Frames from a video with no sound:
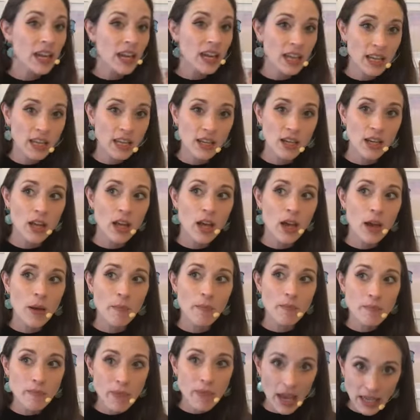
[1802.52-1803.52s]
in
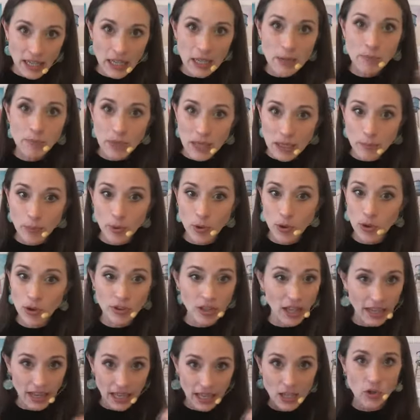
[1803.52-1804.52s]
many people
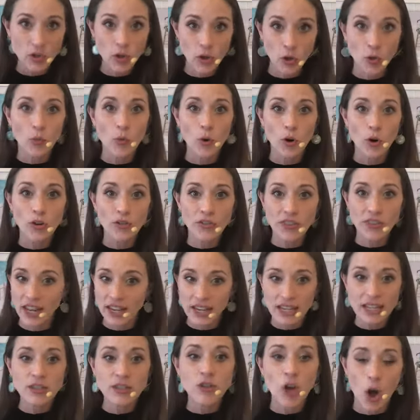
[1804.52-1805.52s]
like in your world that
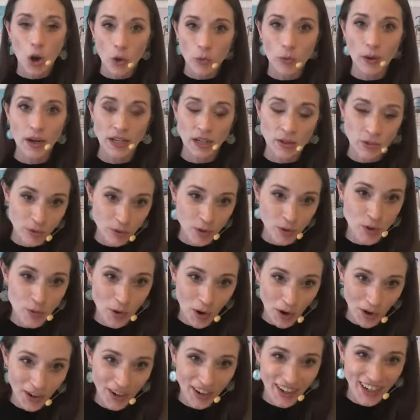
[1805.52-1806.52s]
is already who you
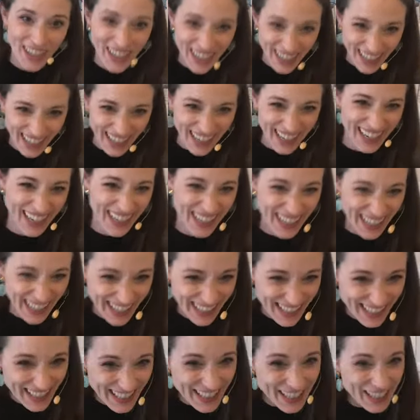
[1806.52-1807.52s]
are.
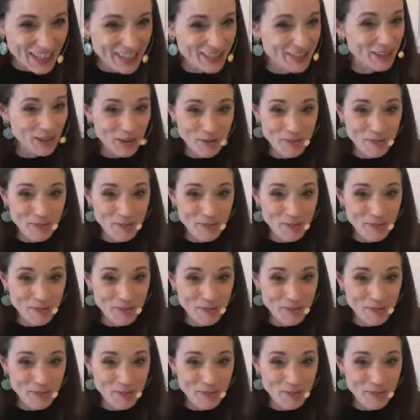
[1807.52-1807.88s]
So you